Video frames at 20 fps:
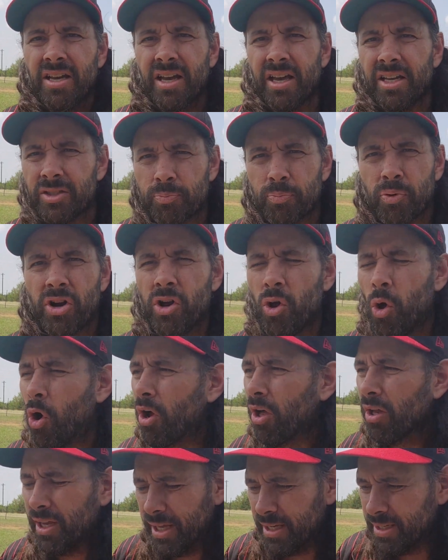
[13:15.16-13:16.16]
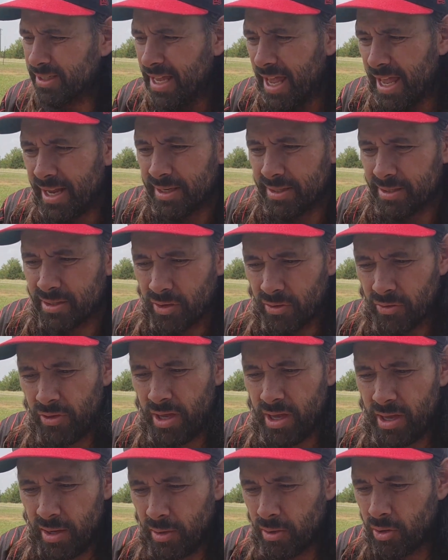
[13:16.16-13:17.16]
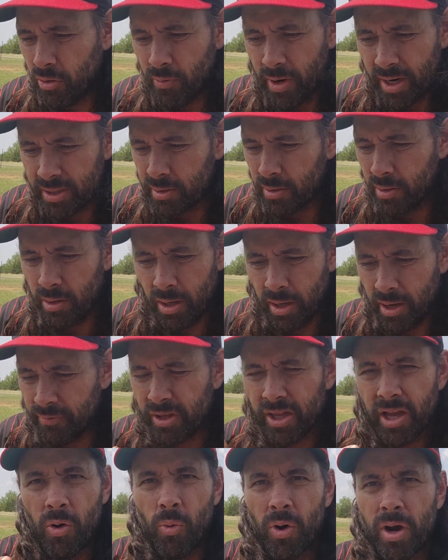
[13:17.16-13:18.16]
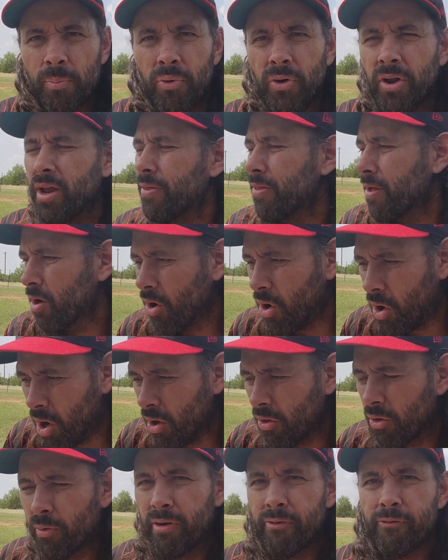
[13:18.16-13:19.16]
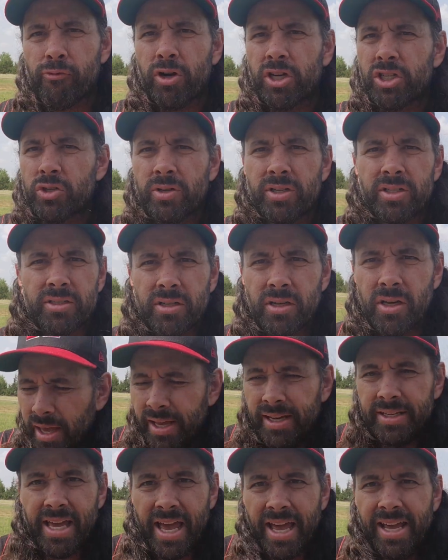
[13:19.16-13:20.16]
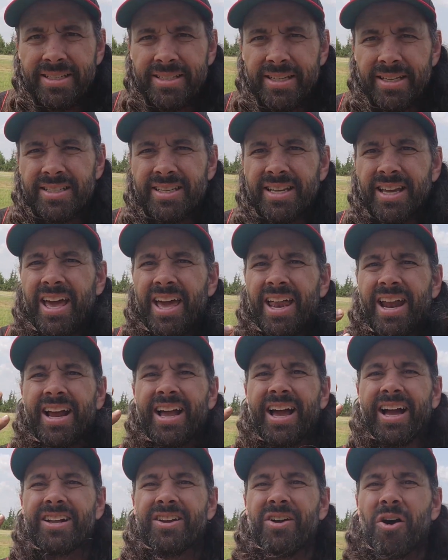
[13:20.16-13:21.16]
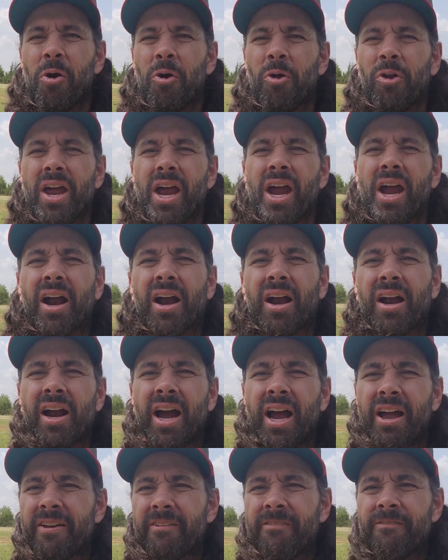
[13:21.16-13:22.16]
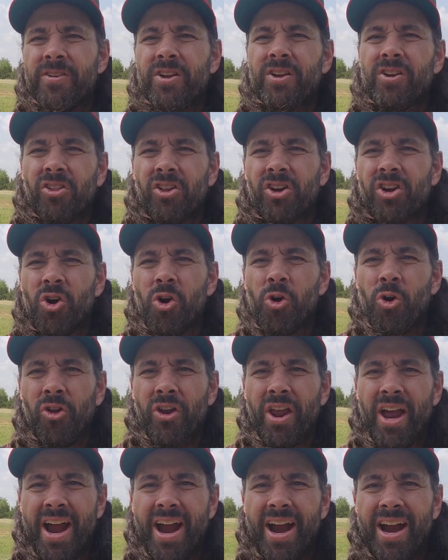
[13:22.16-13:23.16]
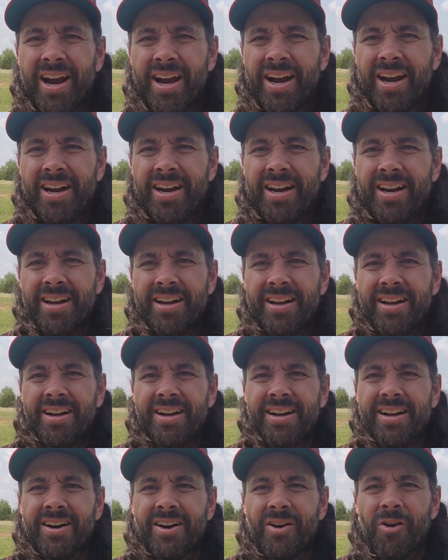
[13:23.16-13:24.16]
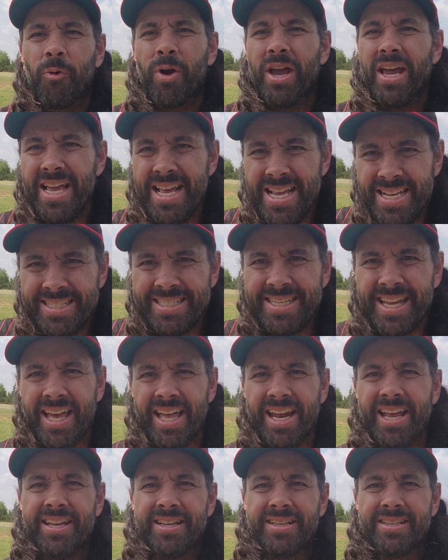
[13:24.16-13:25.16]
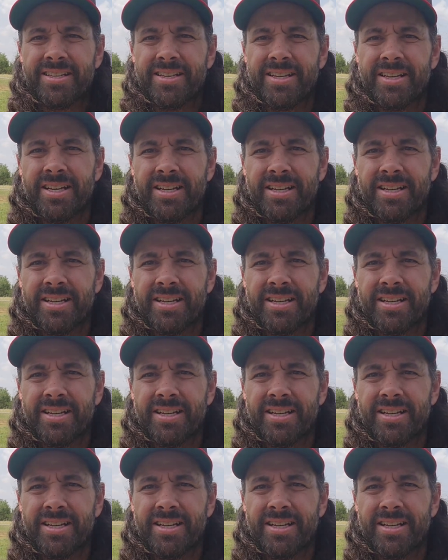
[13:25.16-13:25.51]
it's pre-oiled, it takes the correct, everything I want to put in there, all the refrigerant, it takes it, and I got cold air. I can feel the cold air. We did it.